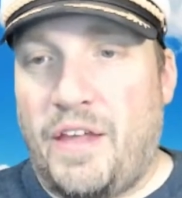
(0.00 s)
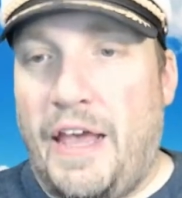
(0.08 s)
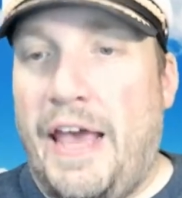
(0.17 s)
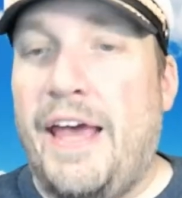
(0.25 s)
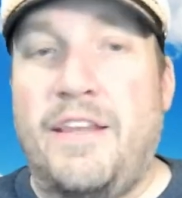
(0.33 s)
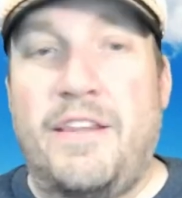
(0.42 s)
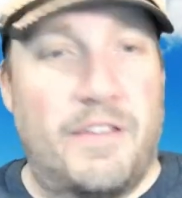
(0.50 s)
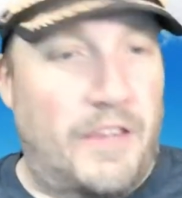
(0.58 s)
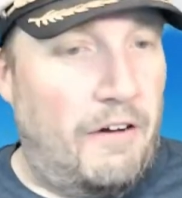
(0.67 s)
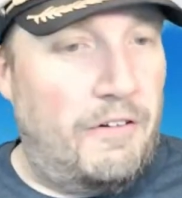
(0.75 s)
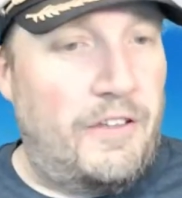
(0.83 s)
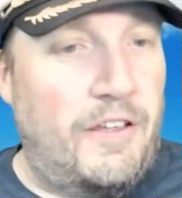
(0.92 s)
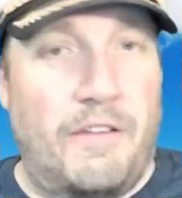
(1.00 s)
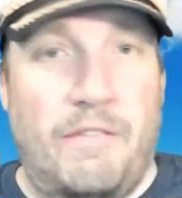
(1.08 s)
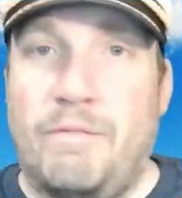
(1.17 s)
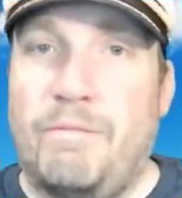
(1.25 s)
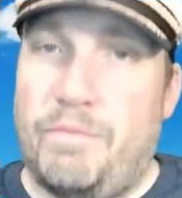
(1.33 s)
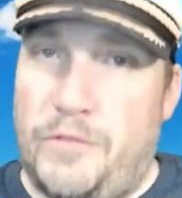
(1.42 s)
And they're
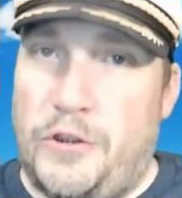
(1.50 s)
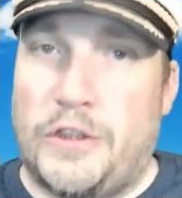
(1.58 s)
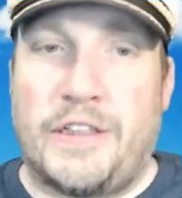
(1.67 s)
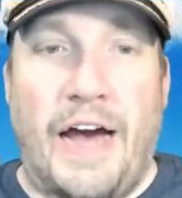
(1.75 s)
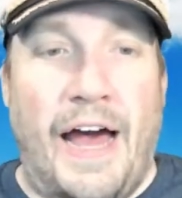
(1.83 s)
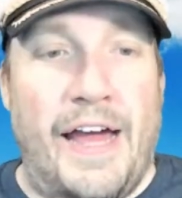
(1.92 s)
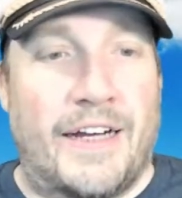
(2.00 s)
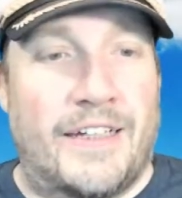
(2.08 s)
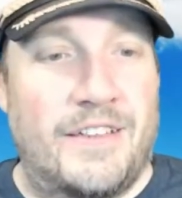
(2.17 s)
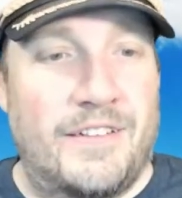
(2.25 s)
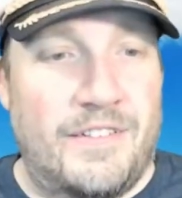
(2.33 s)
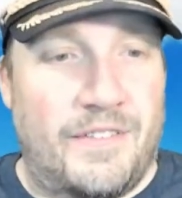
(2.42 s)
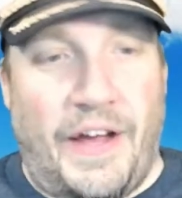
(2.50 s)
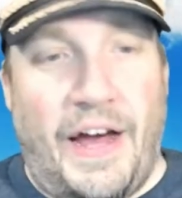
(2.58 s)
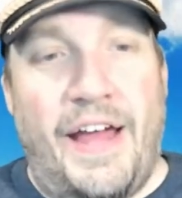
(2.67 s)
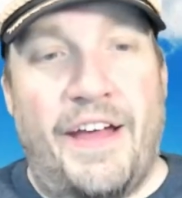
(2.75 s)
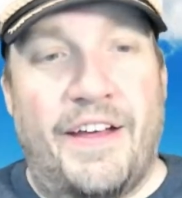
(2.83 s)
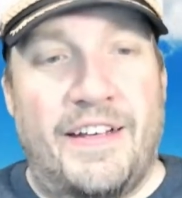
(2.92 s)
just Kaya.
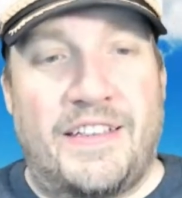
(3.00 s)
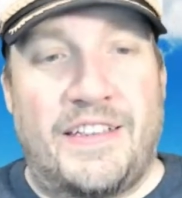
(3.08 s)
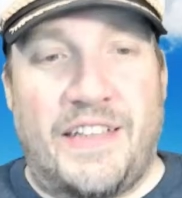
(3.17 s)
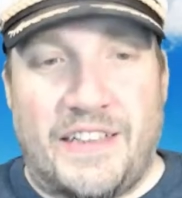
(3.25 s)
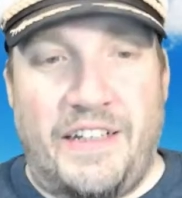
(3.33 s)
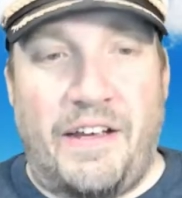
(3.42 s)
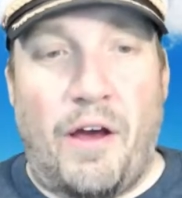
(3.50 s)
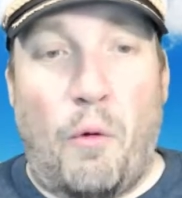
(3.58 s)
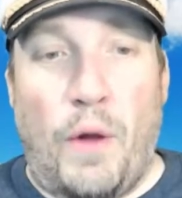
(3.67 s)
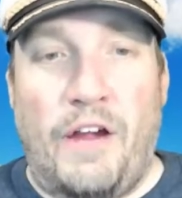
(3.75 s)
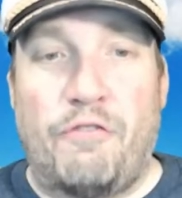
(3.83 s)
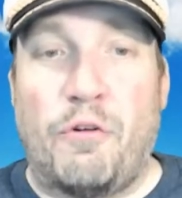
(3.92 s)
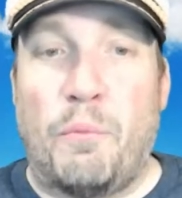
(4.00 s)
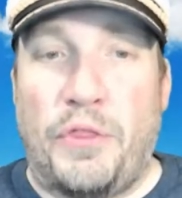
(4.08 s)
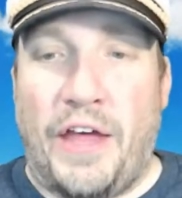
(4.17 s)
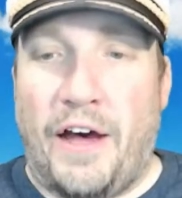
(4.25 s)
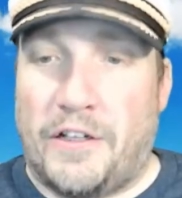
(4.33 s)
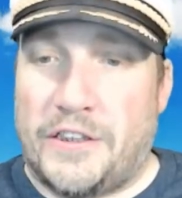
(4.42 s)
Kaya is 60 away from
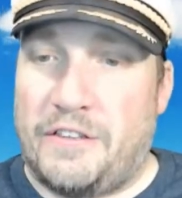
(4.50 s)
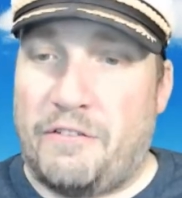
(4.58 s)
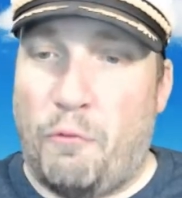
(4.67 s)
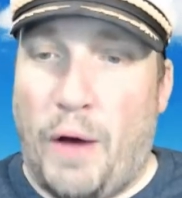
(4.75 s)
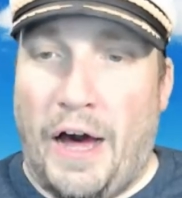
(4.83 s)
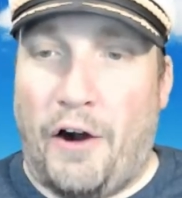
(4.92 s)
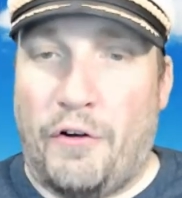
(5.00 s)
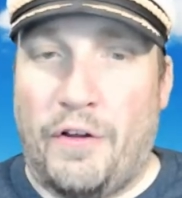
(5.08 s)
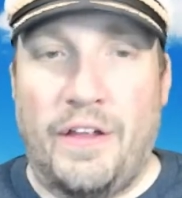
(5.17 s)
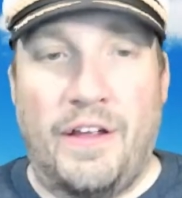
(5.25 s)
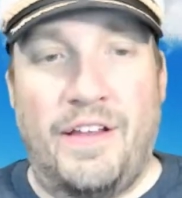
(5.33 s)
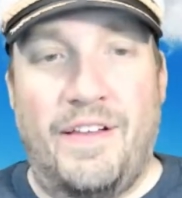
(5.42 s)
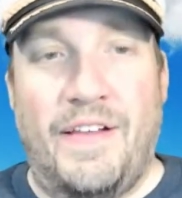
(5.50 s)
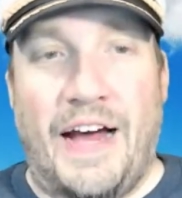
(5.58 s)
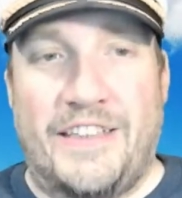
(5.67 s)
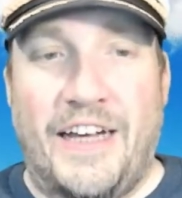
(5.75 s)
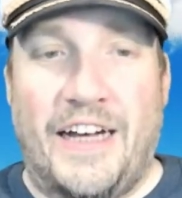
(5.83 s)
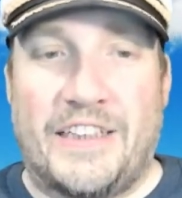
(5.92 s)
1,000. Wow.
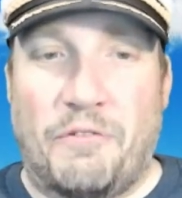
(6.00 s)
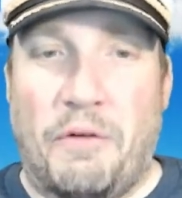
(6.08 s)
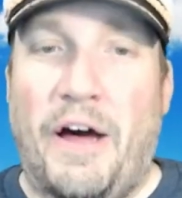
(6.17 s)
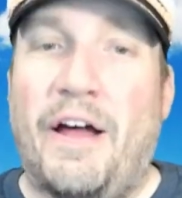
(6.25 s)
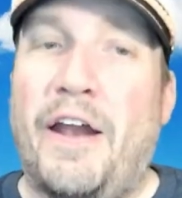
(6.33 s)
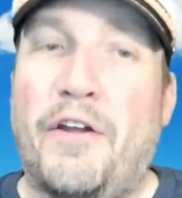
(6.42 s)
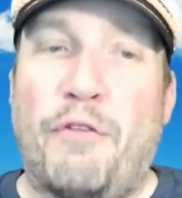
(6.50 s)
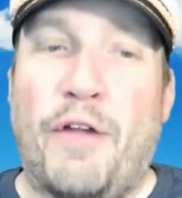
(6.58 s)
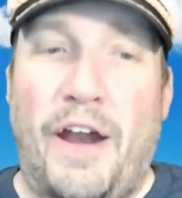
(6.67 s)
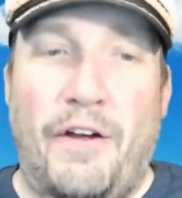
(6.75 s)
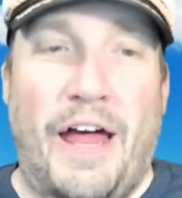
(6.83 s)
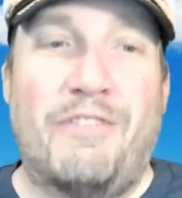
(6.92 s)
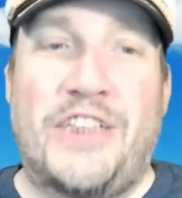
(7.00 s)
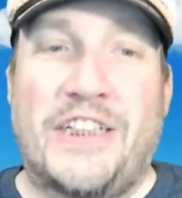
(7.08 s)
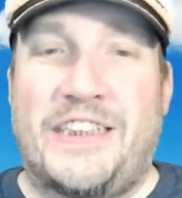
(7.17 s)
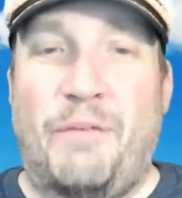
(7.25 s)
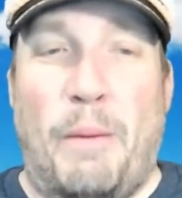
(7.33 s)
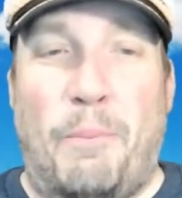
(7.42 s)
That's awesome. I don't have
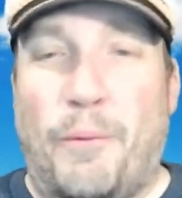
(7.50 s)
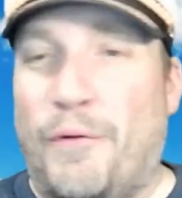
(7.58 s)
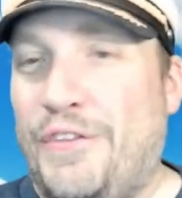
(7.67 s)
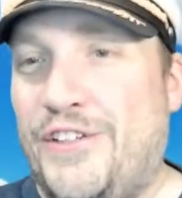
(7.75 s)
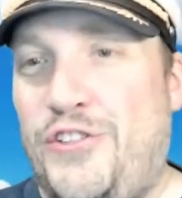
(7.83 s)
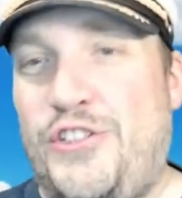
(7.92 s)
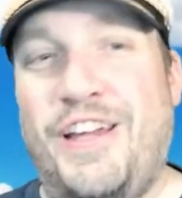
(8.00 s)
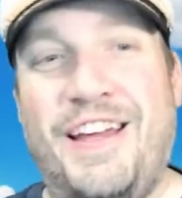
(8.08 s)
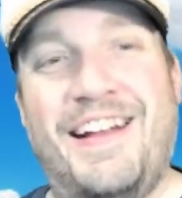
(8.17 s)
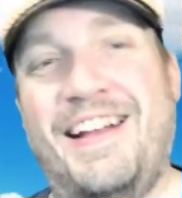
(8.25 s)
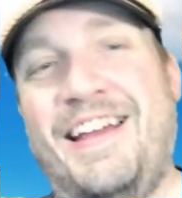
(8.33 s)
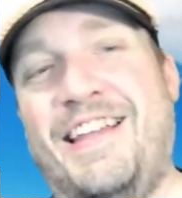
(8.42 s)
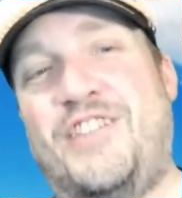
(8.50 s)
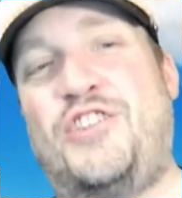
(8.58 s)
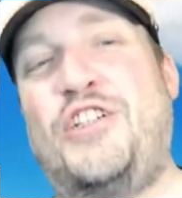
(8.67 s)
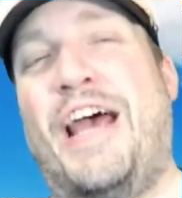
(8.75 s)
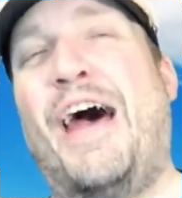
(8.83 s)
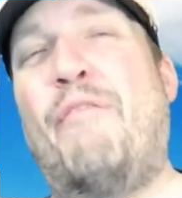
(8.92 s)
60 people in this
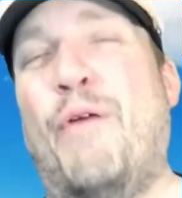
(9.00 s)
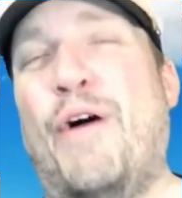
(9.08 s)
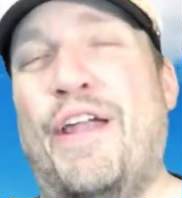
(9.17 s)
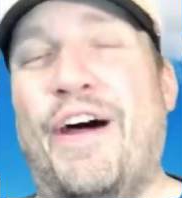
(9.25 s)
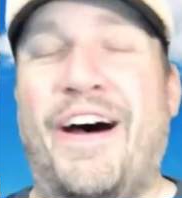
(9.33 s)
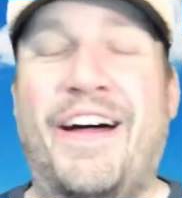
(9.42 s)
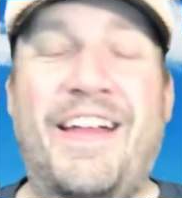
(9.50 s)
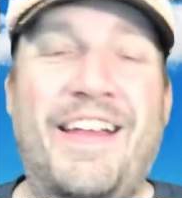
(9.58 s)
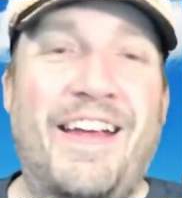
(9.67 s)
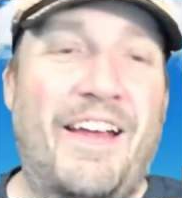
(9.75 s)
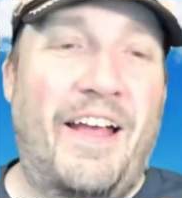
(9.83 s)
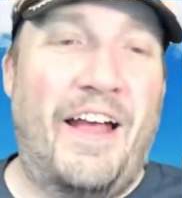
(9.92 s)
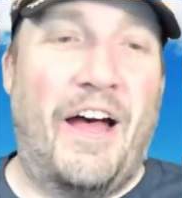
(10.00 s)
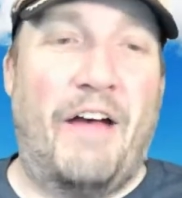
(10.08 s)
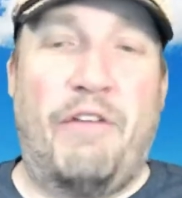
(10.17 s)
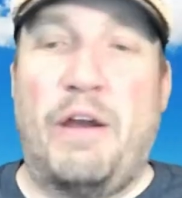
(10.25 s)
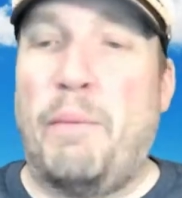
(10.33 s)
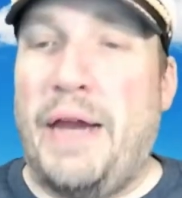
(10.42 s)
chat, but
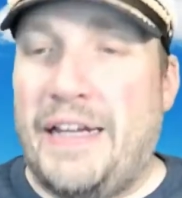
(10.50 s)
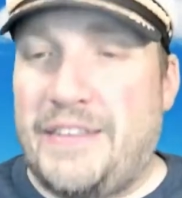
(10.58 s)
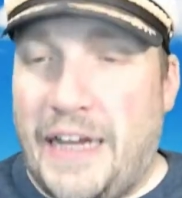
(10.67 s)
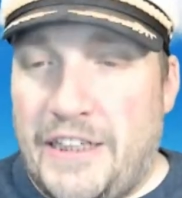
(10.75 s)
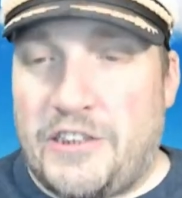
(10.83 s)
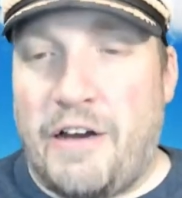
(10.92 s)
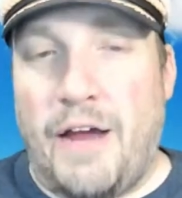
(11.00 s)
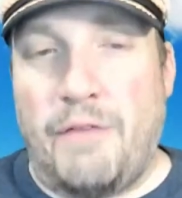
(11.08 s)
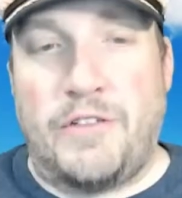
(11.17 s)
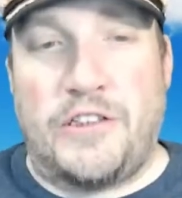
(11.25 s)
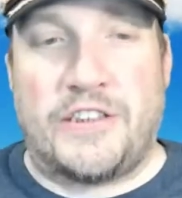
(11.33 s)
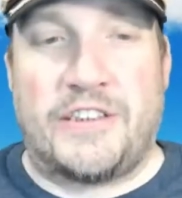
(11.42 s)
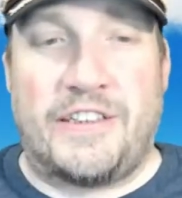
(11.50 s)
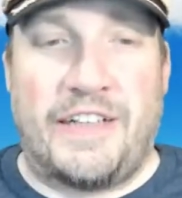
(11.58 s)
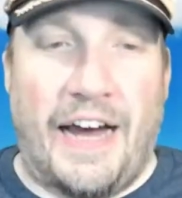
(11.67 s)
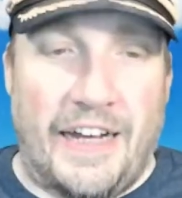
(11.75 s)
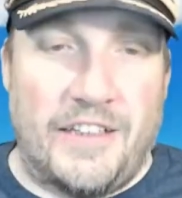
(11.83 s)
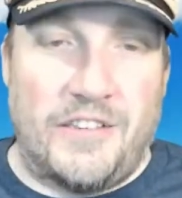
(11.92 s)
if anybody has not subscribed to just
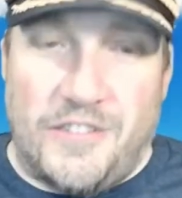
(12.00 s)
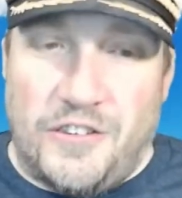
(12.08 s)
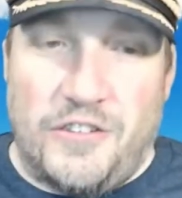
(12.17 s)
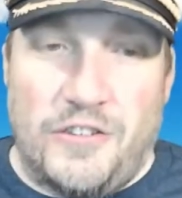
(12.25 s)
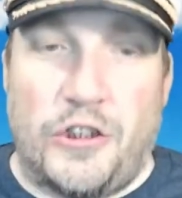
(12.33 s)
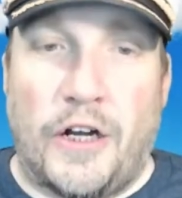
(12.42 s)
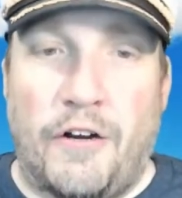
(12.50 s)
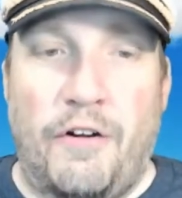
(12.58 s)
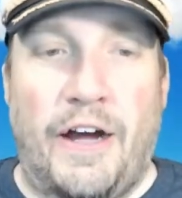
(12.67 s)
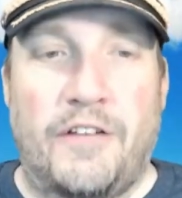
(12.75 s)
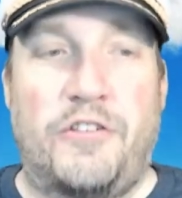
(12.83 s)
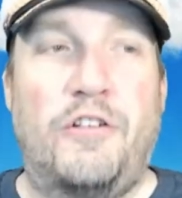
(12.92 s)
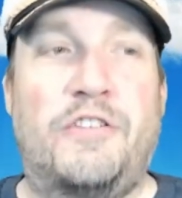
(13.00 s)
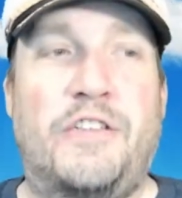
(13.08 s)
Kaya, check her out too.